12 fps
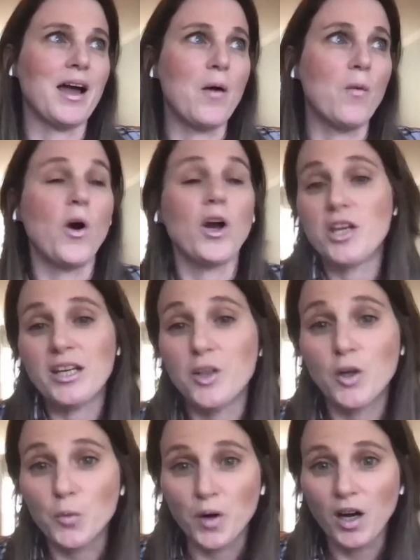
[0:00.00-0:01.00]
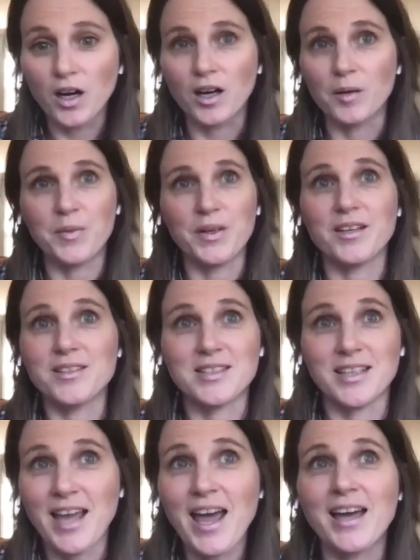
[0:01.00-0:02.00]
what can go wrong, because
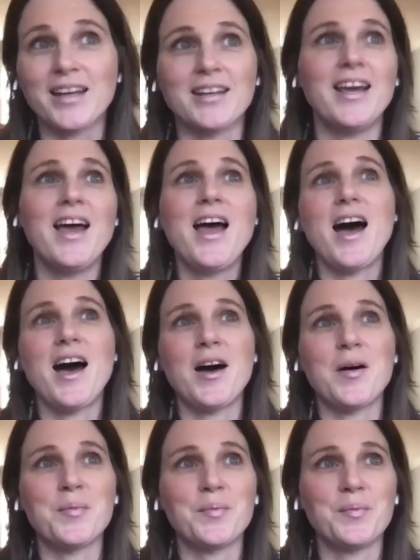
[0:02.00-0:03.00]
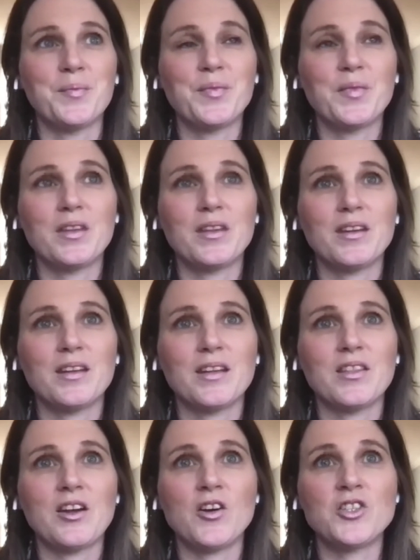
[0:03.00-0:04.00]
it can. Um,
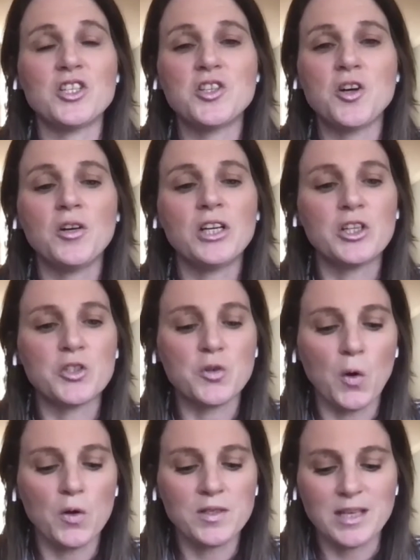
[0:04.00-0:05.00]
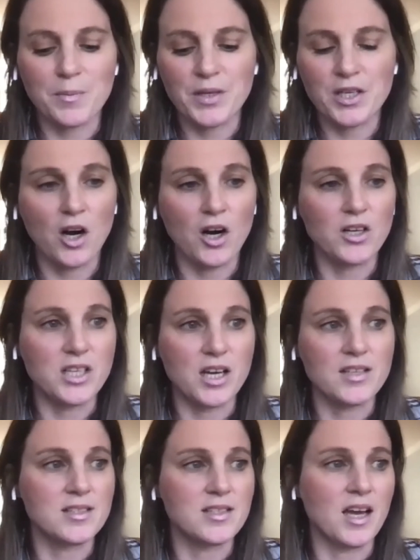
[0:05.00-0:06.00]
there are just certain controls that PR
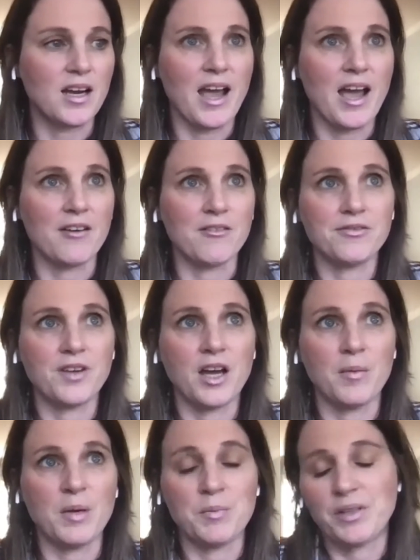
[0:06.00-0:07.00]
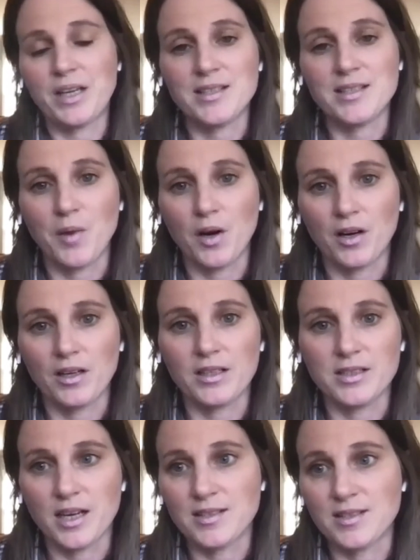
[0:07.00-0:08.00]
does not have in place that marketing
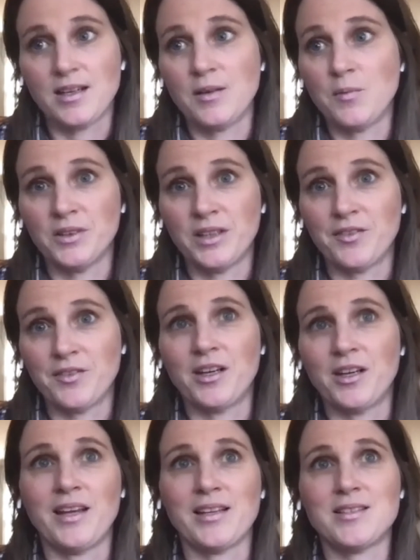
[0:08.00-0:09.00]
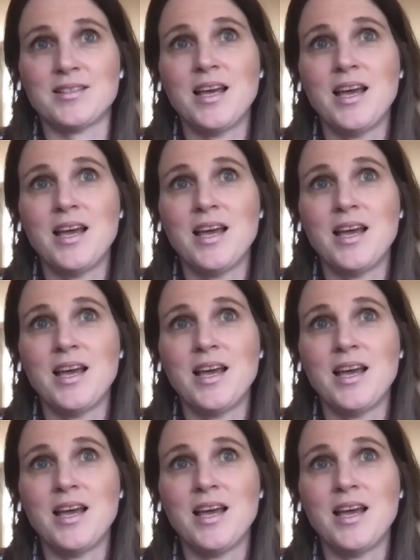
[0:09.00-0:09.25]
does, and it will never. And that's